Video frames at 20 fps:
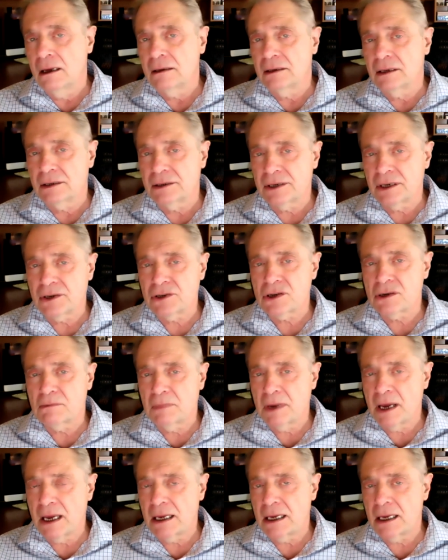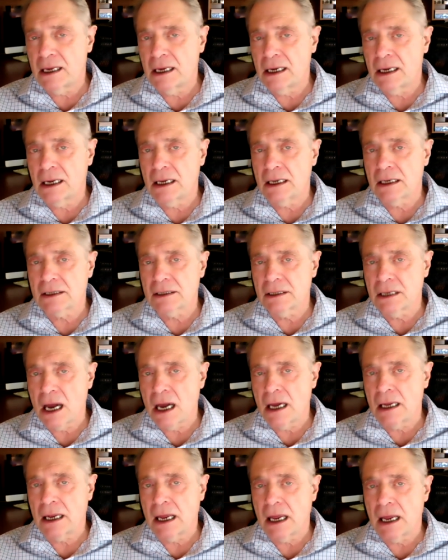Decision making is
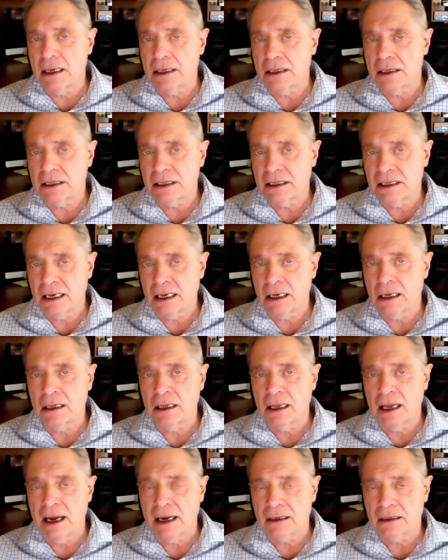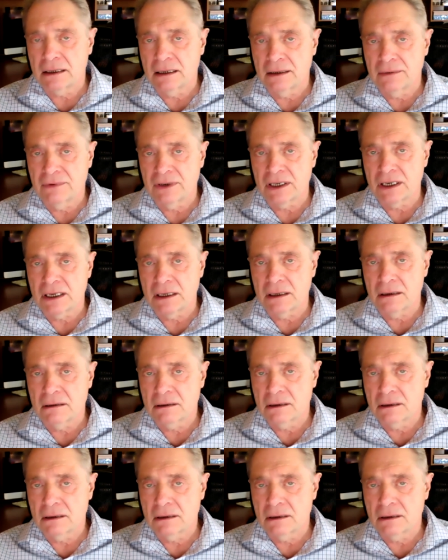not a single activity.